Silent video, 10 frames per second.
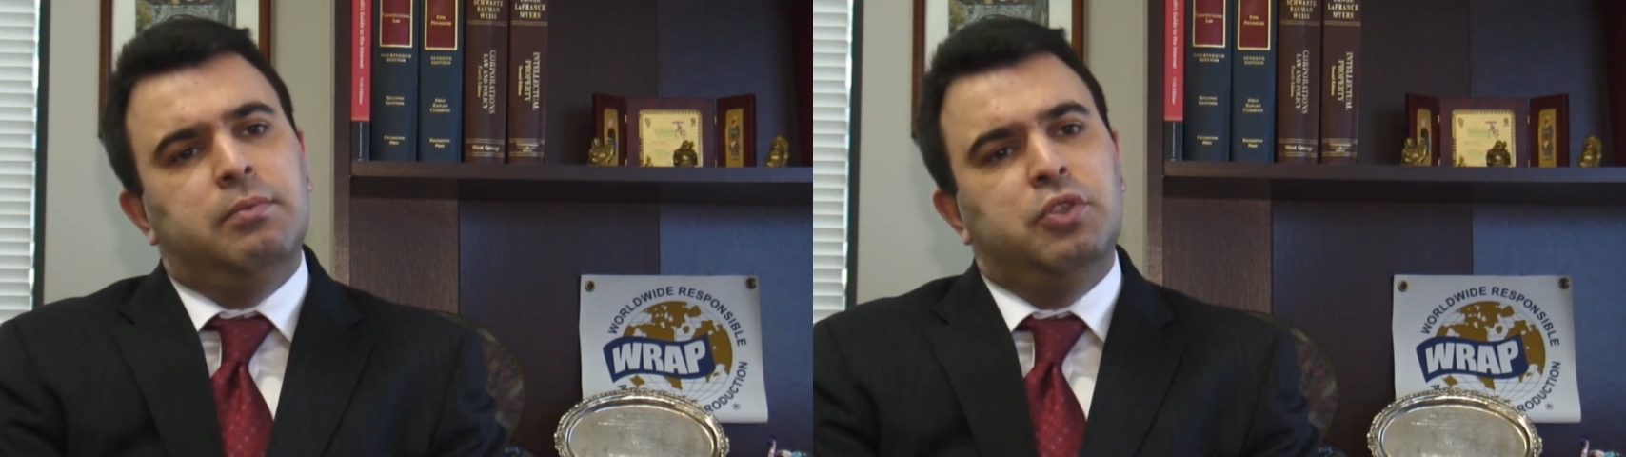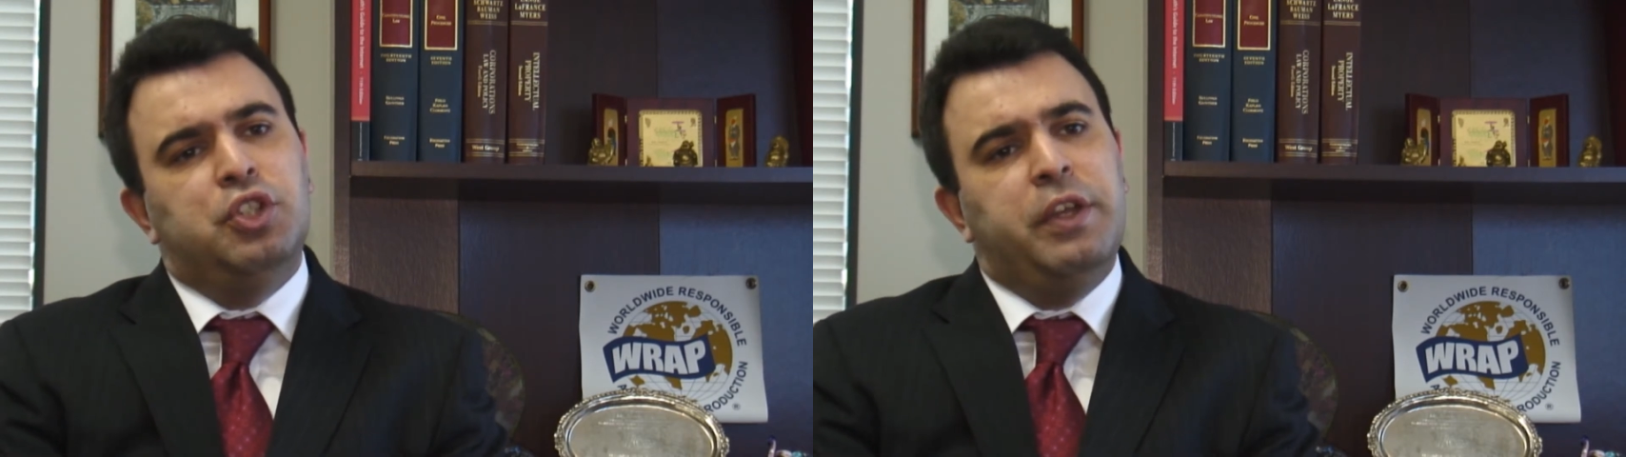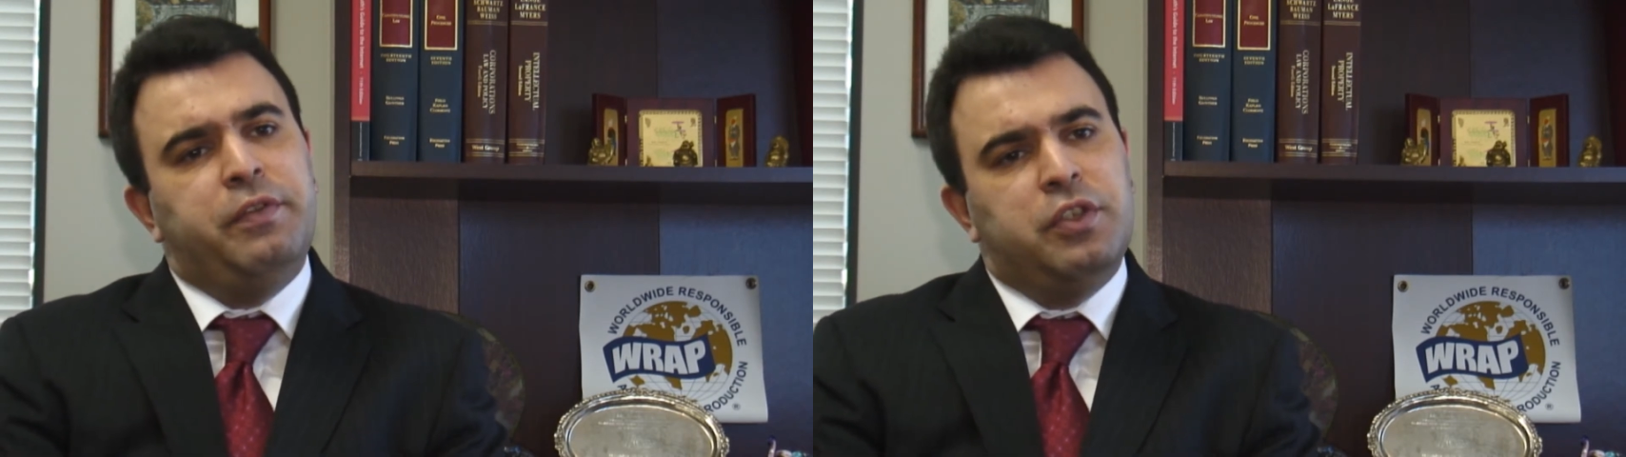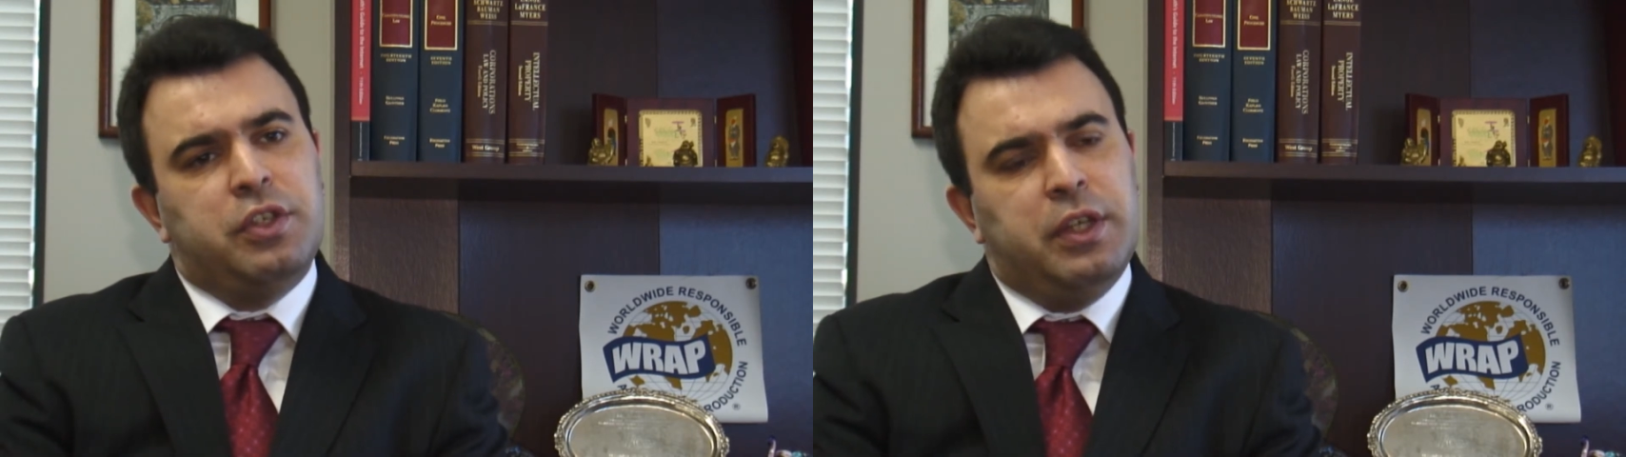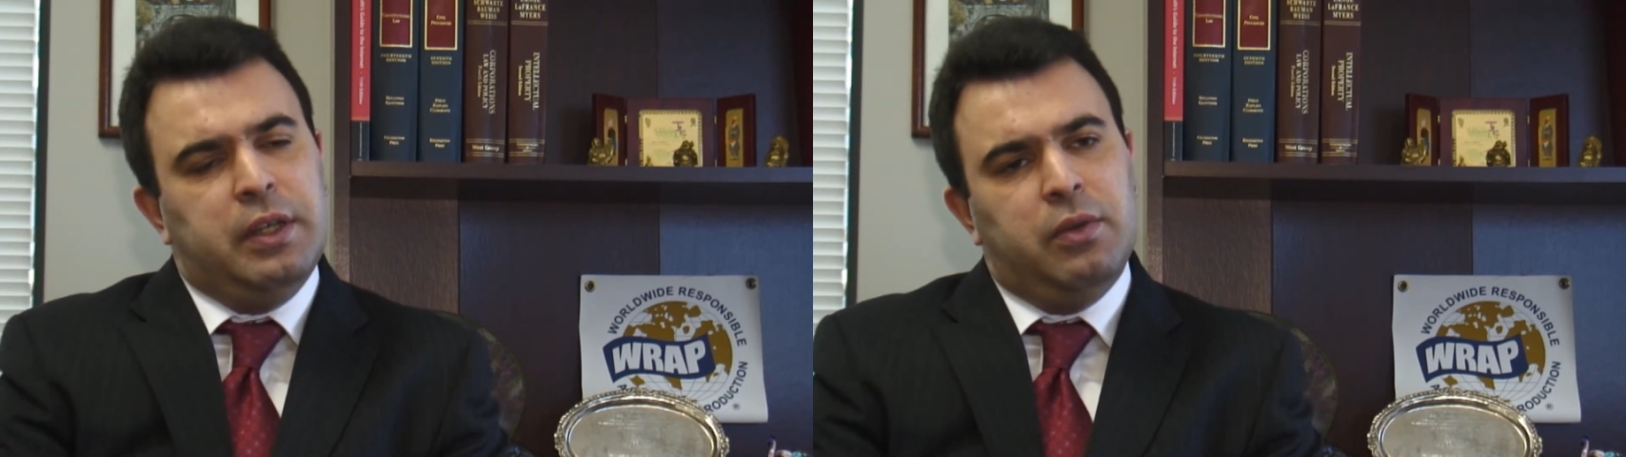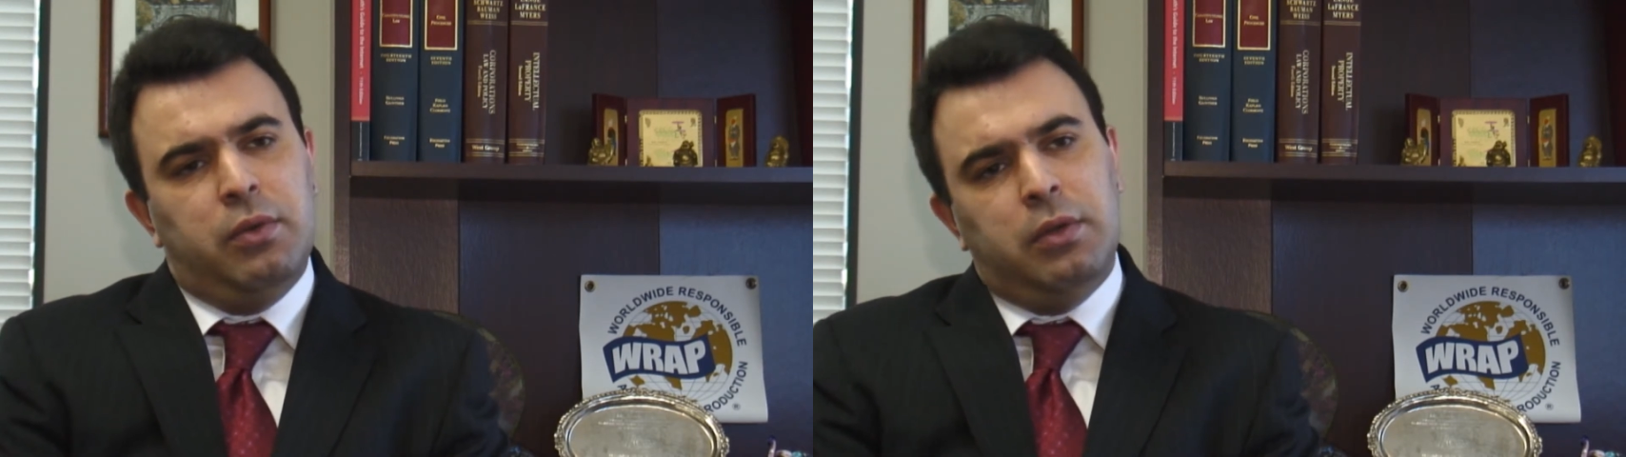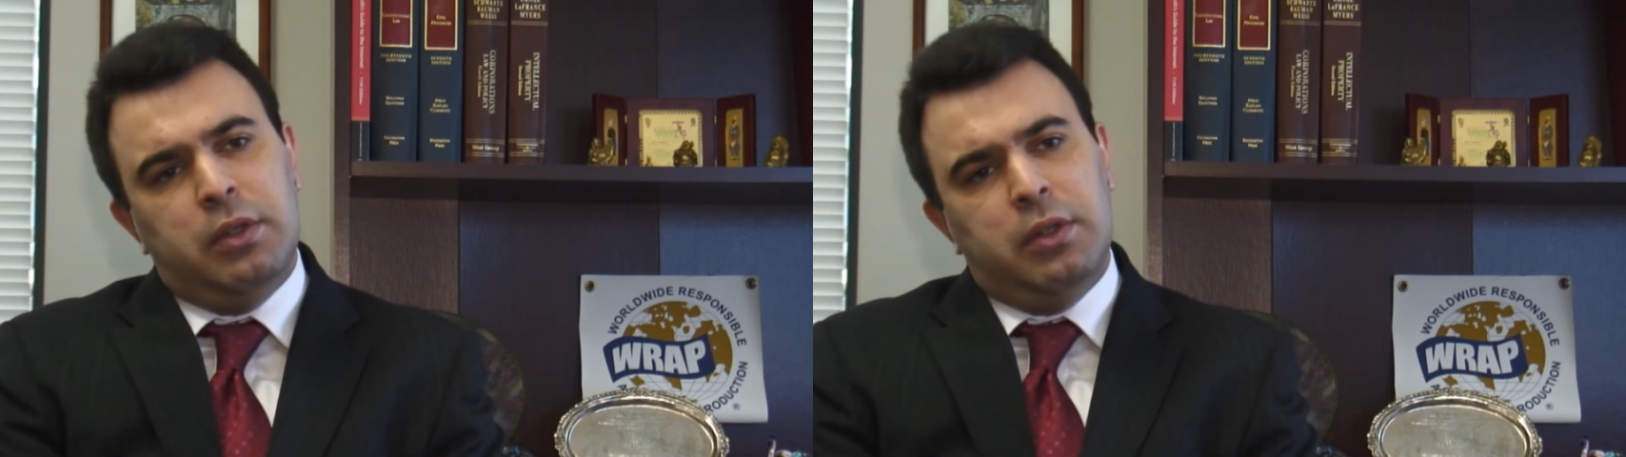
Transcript: shifts in